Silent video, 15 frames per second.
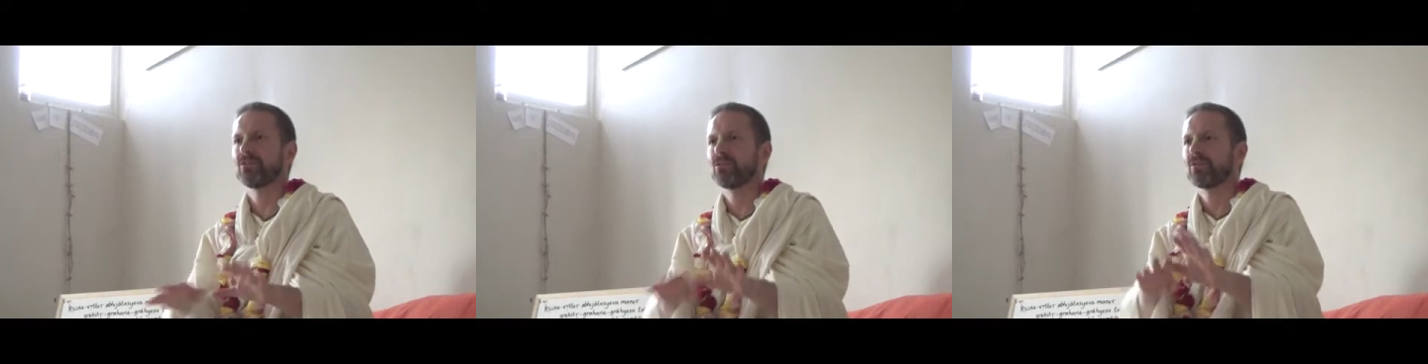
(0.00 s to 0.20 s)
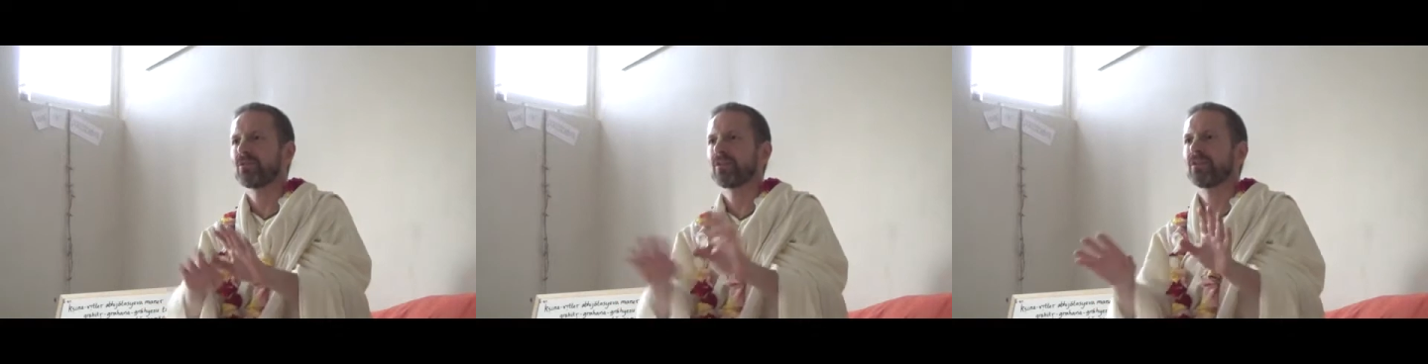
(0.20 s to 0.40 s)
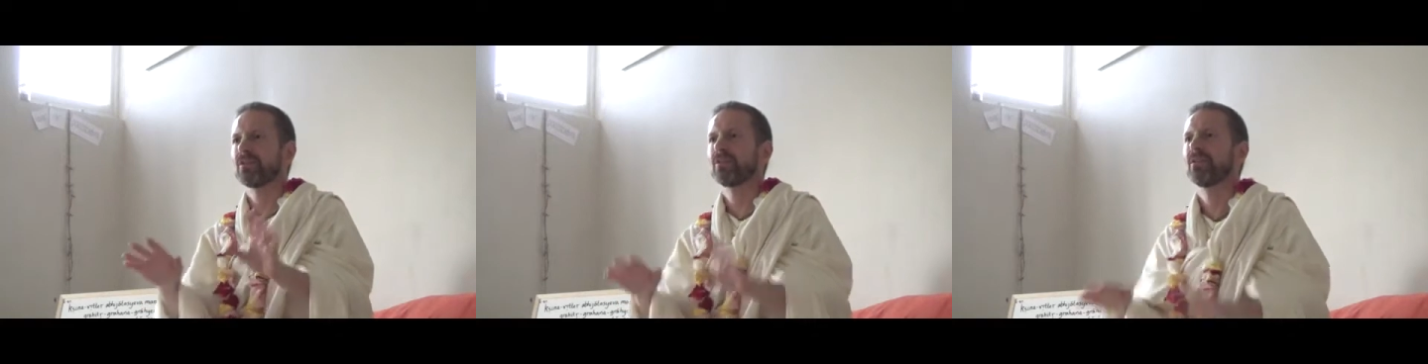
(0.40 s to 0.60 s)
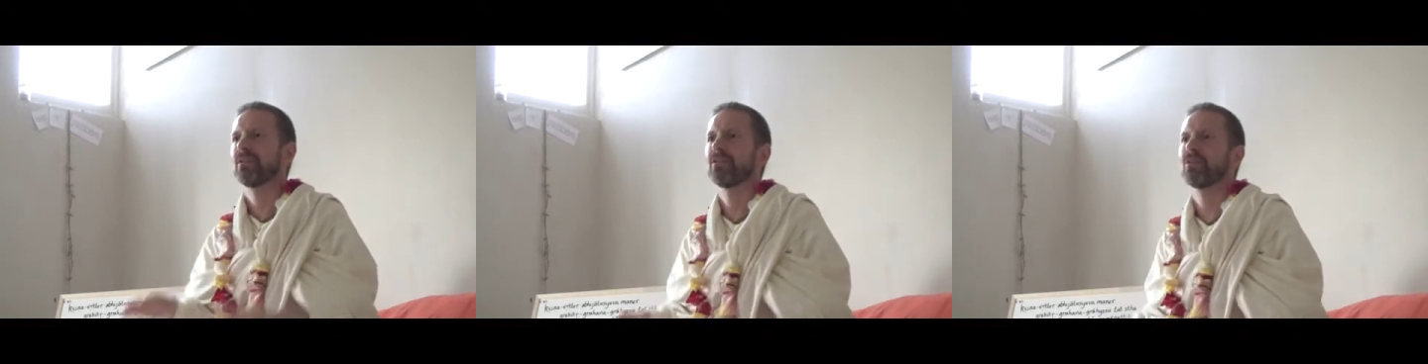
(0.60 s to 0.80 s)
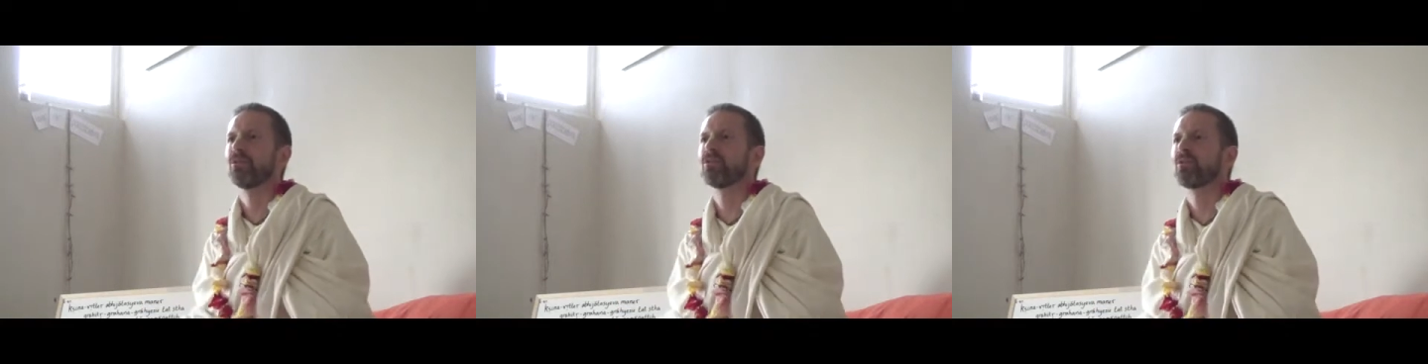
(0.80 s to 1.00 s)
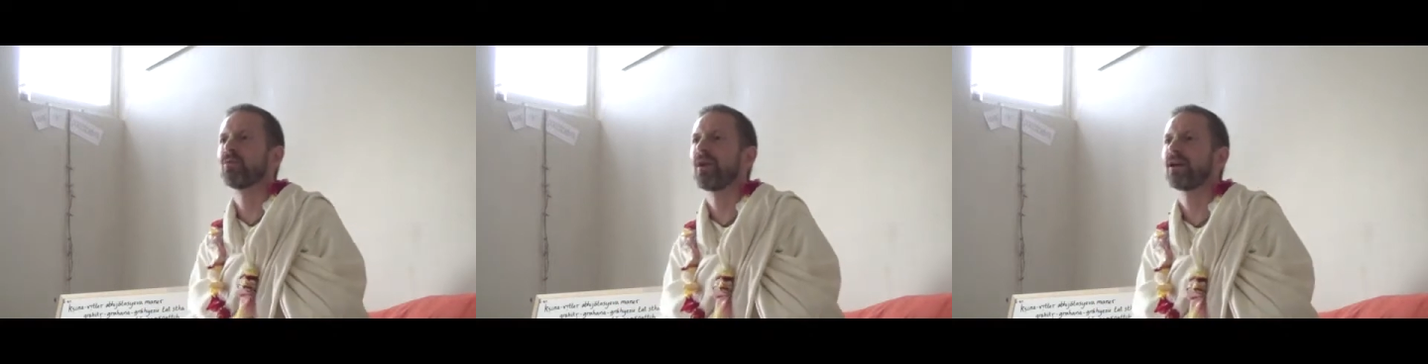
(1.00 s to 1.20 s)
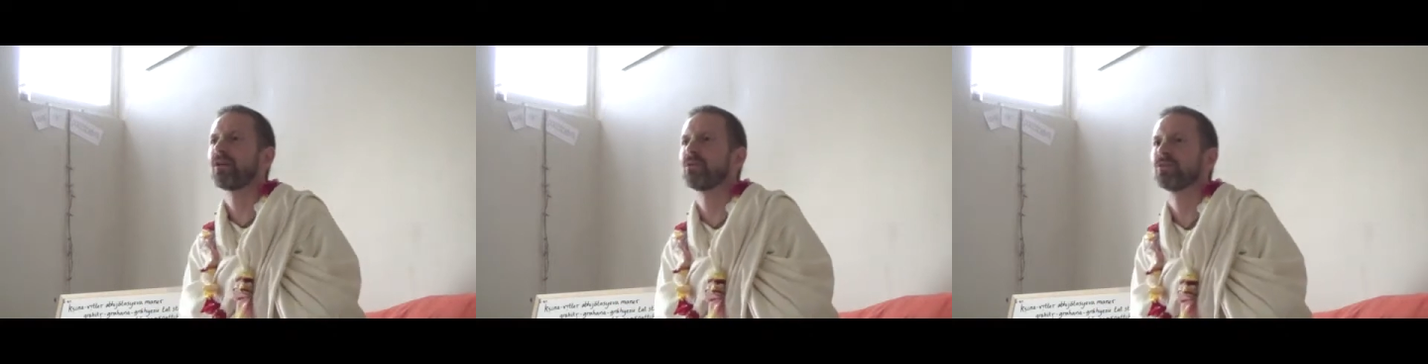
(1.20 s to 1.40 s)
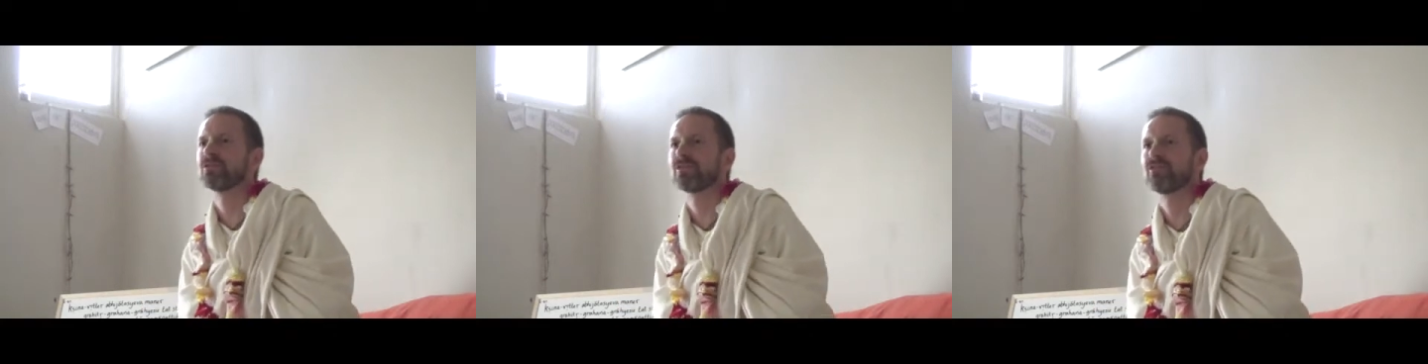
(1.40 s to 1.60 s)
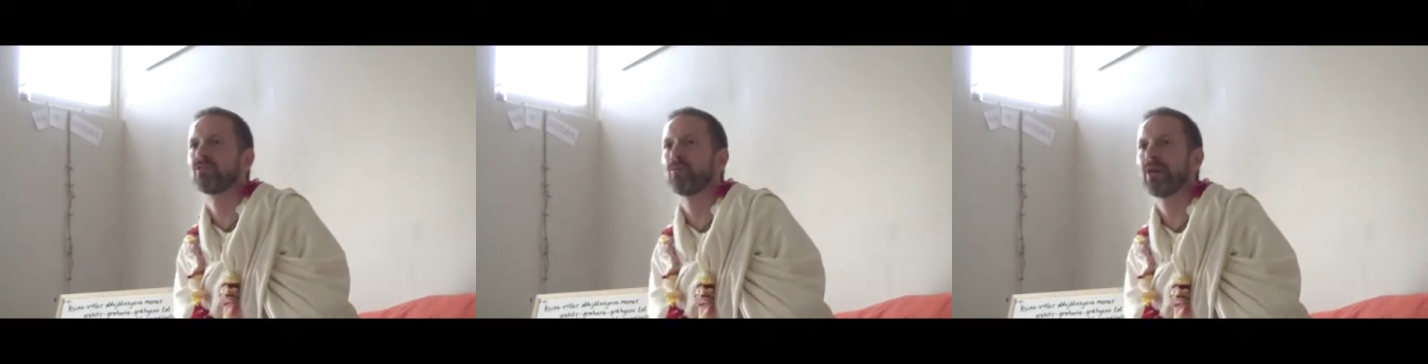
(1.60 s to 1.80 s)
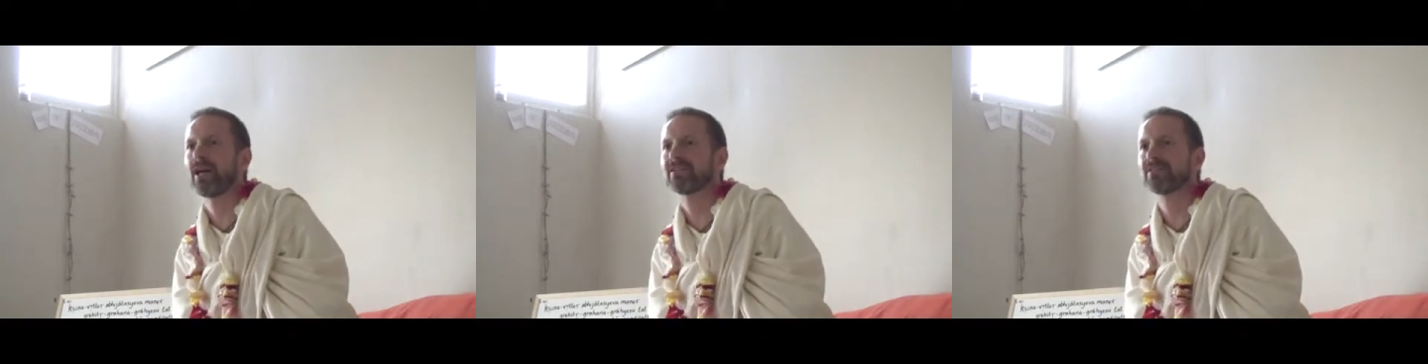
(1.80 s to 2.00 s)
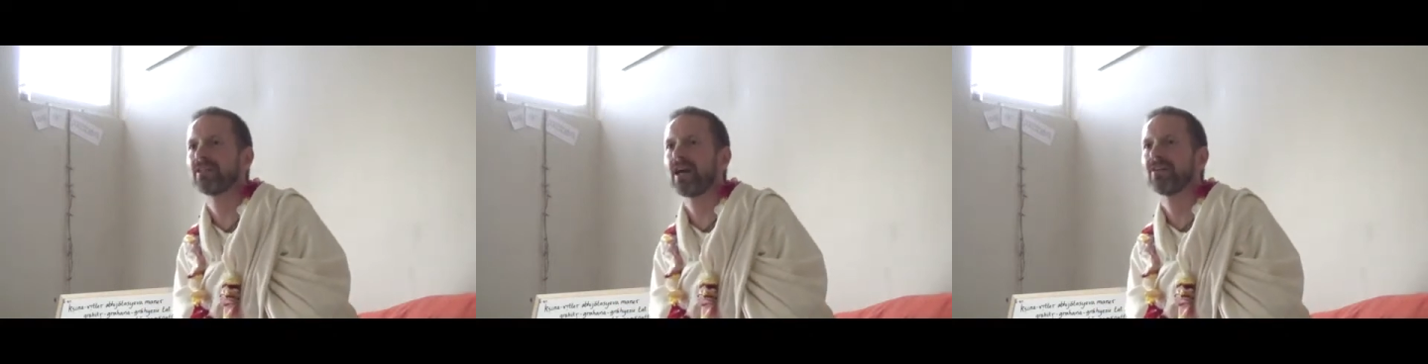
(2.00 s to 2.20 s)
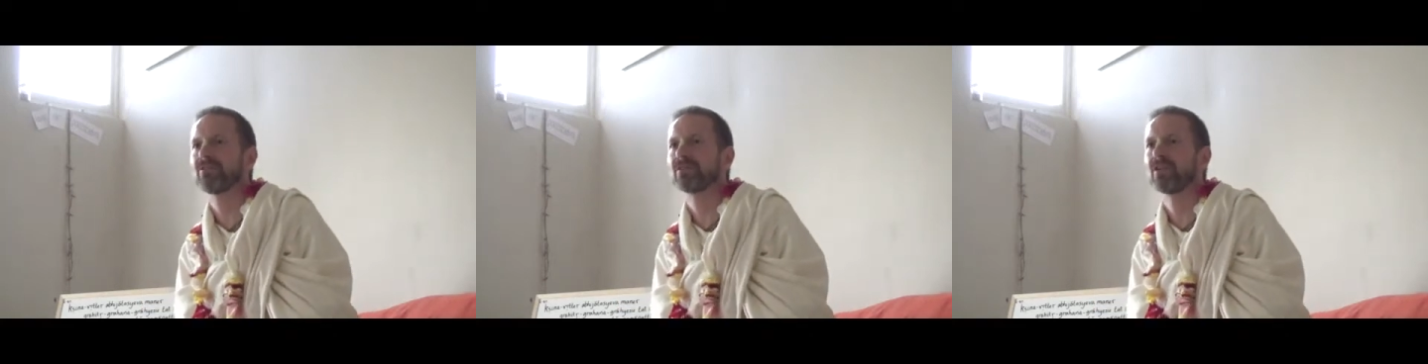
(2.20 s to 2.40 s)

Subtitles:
all the records of your past lives.